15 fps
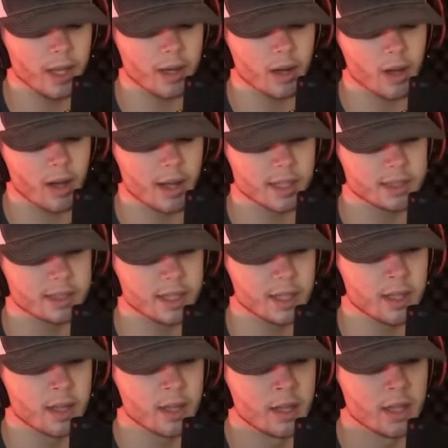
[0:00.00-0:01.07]
in all
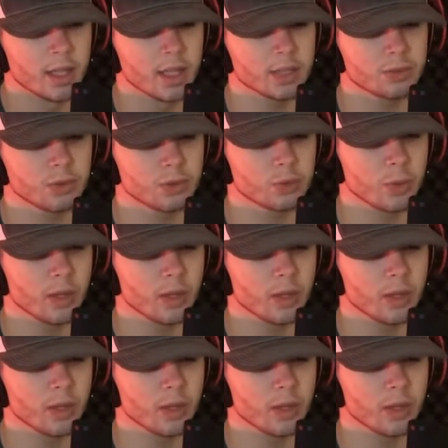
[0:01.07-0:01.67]
honesty, this was one of